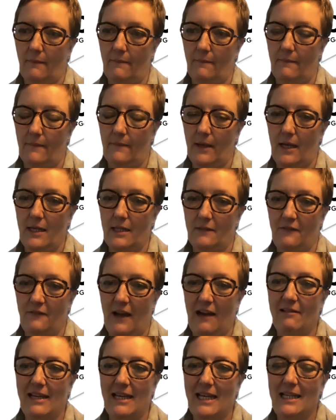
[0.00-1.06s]
It's
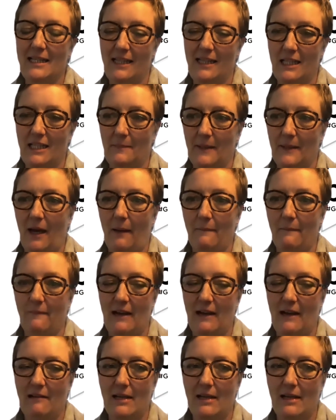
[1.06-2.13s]
very easy to become
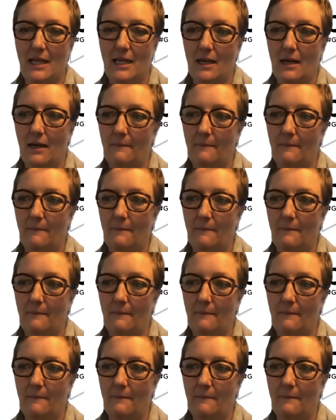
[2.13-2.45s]
very